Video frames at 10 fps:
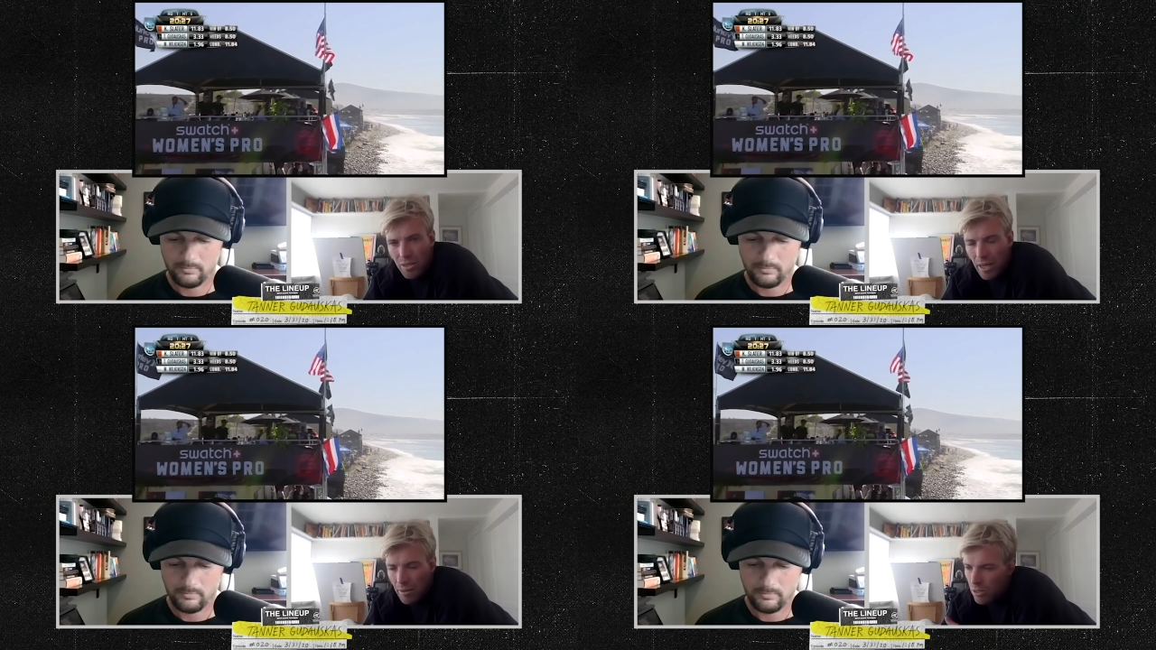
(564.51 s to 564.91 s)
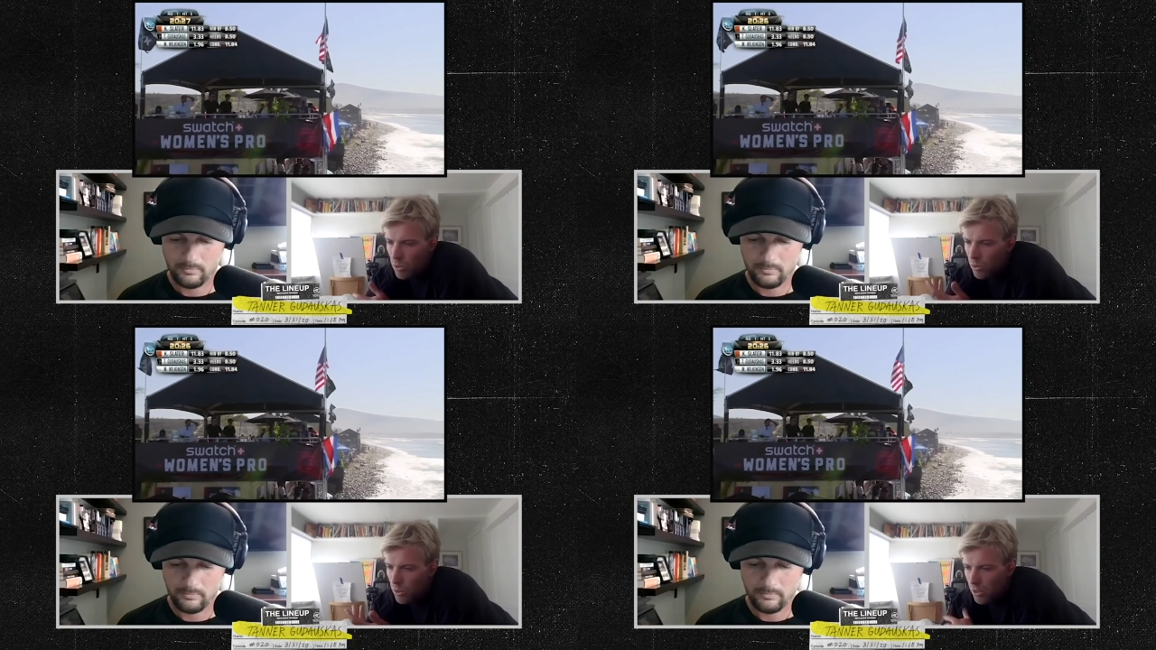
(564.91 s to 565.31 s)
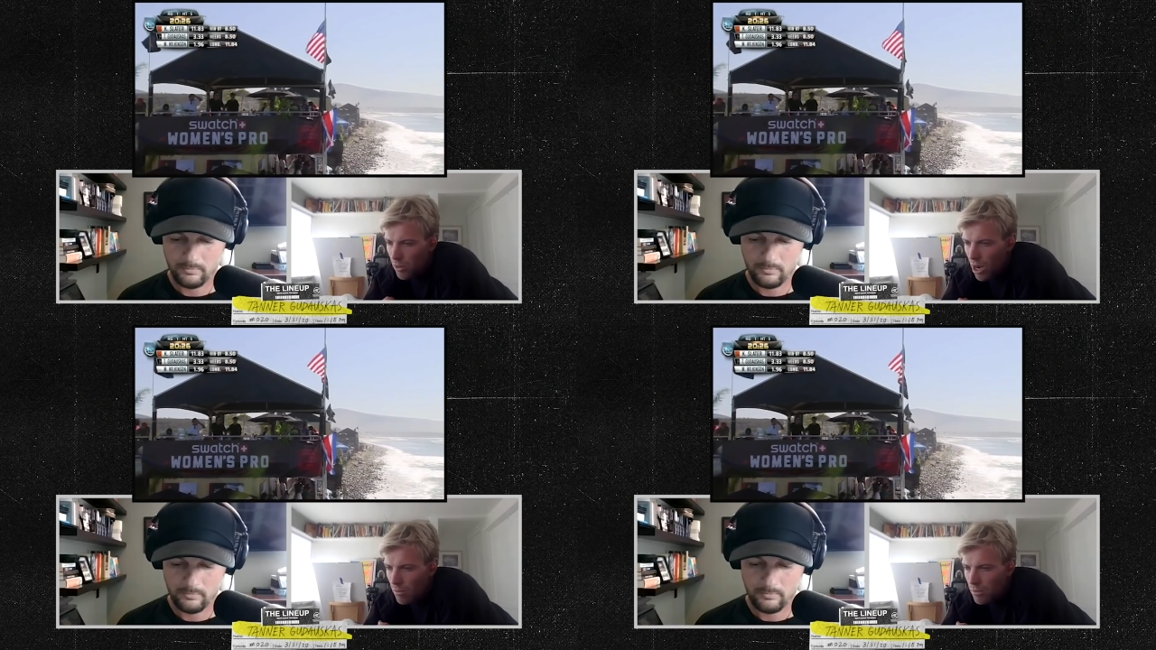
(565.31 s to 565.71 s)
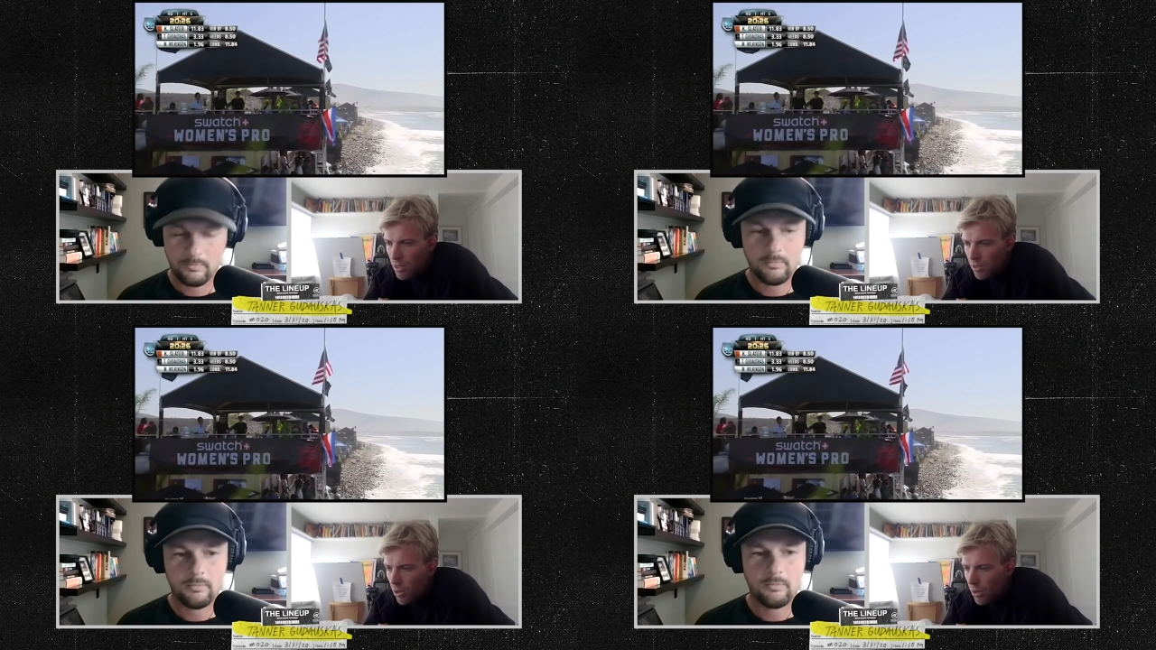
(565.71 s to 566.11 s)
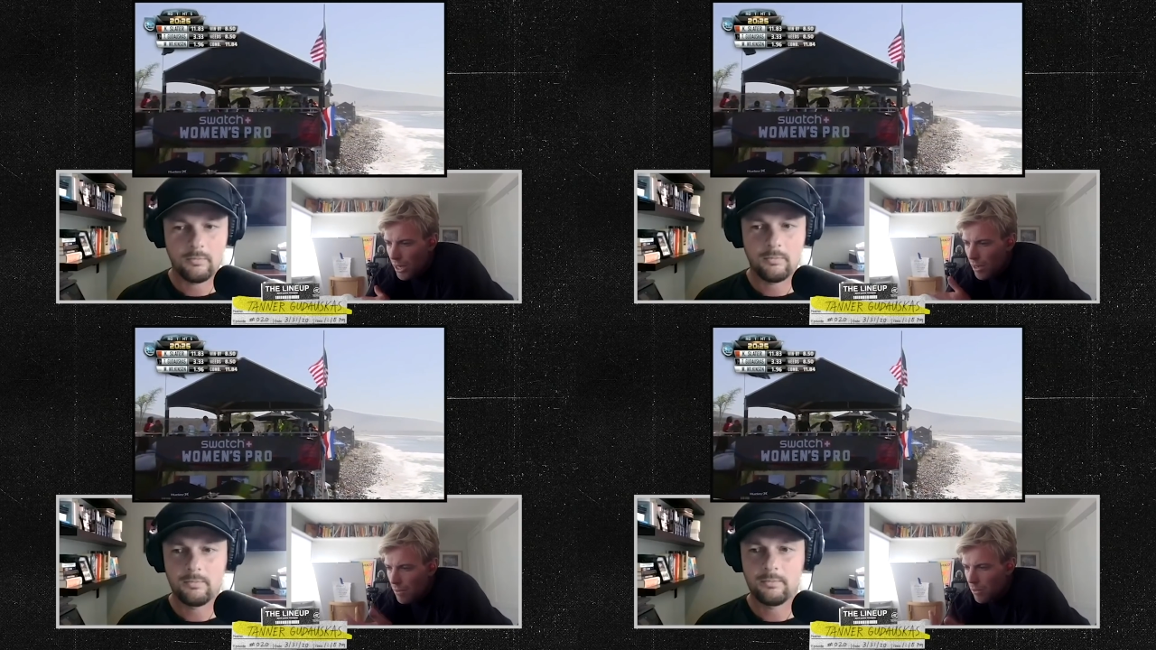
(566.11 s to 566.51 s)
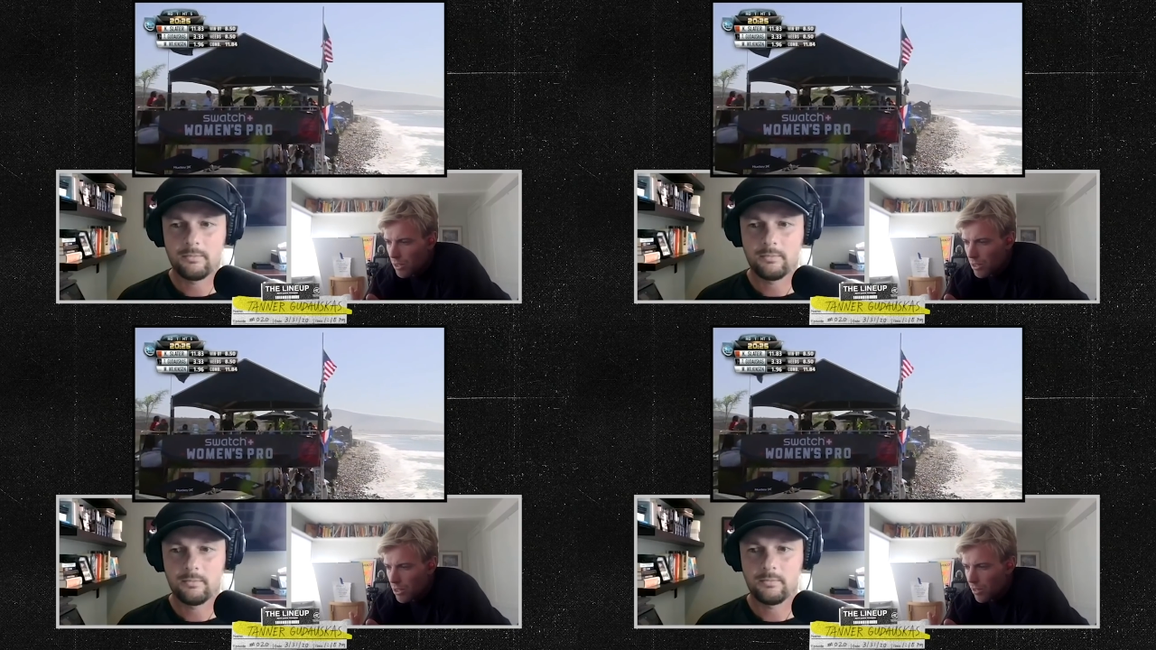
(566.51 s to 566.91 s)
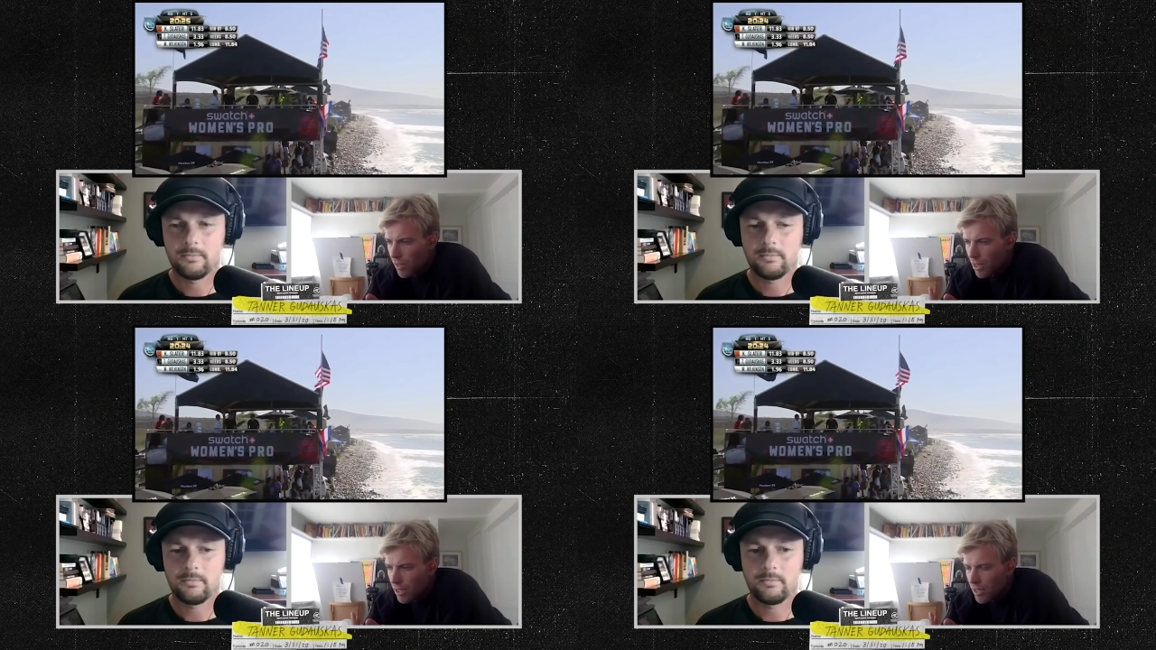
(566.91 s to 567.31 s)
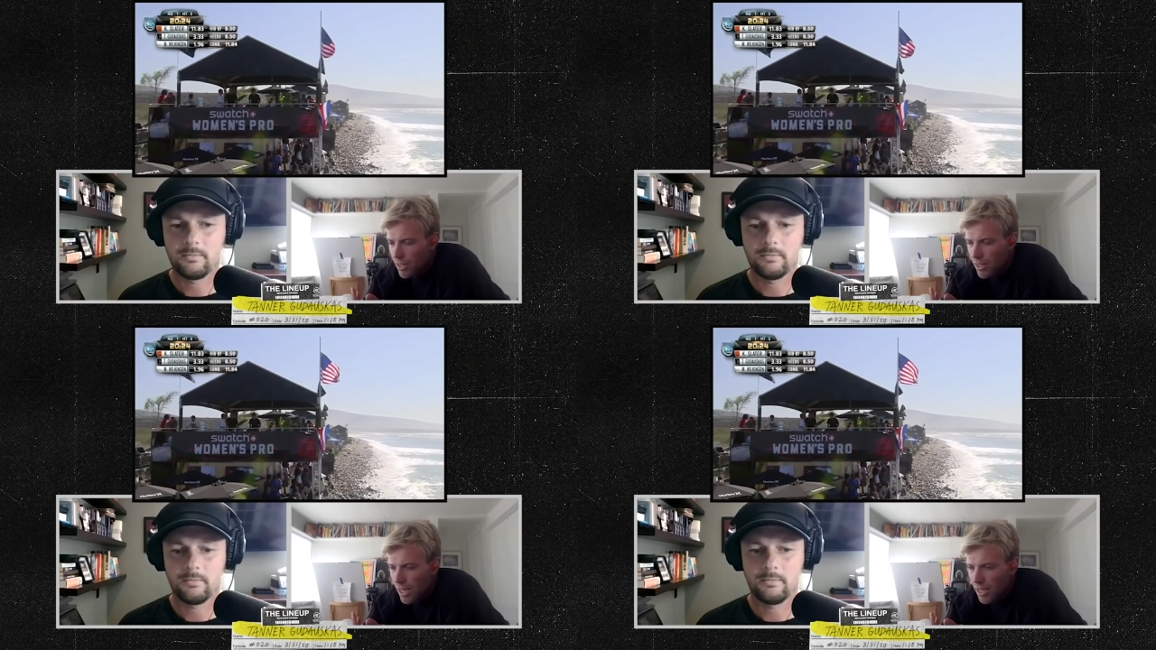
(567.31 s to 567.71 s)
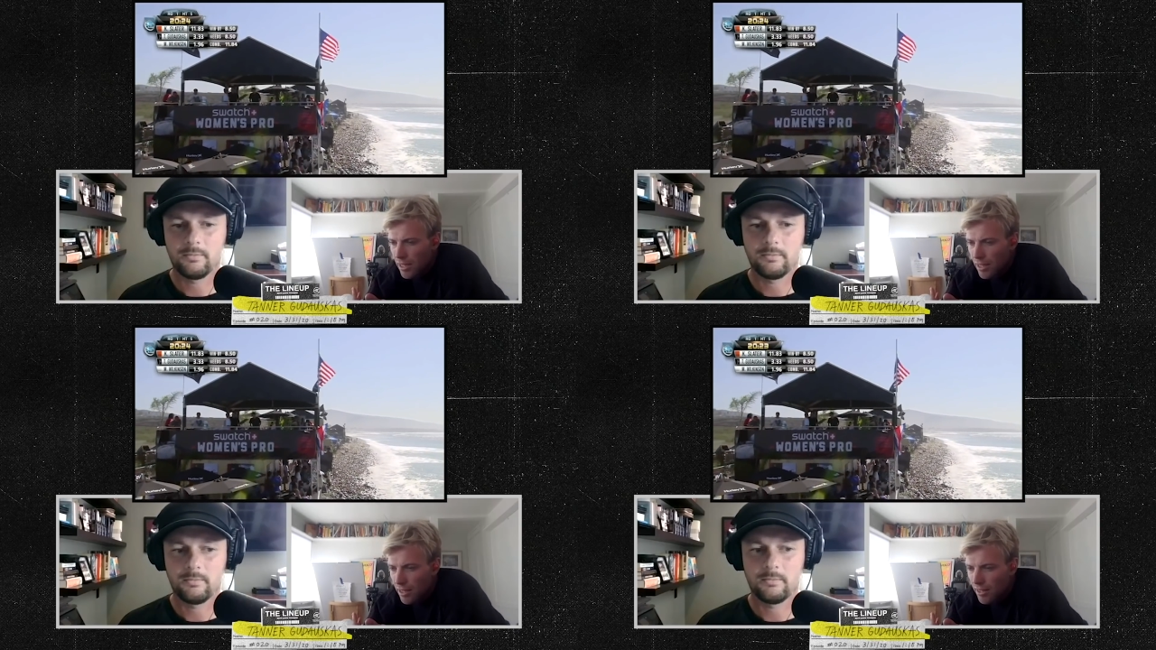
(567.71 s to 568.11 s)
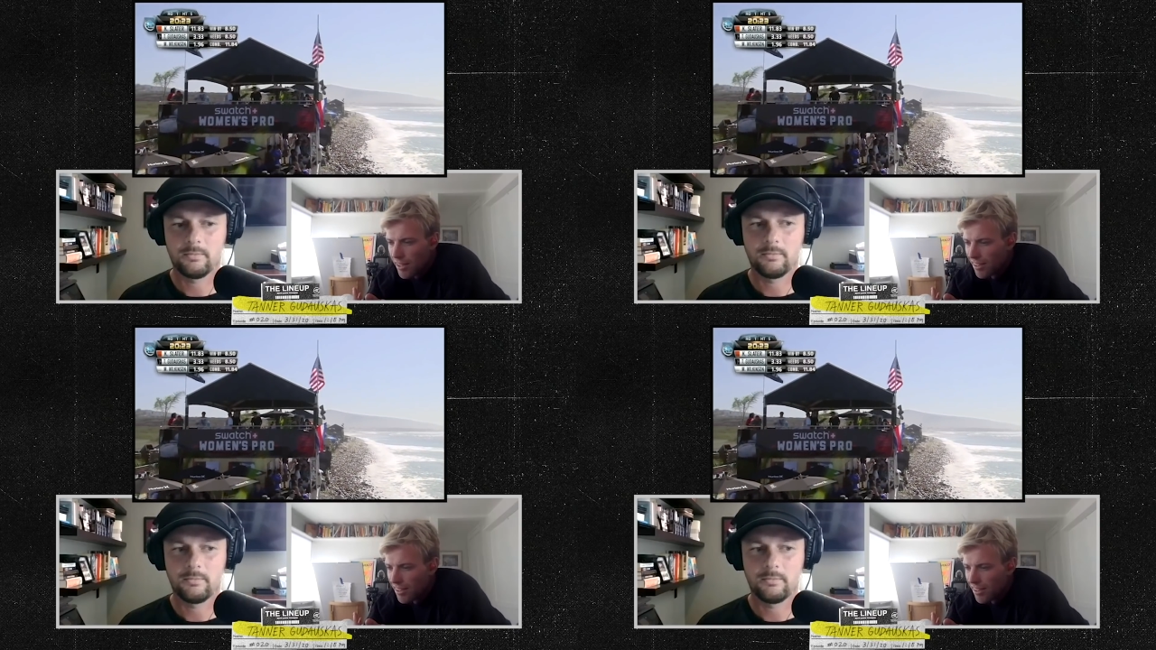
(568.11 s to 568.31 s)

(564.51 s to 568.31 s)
Speaker 1: It was because we were the Groms growing up that would surf the contest site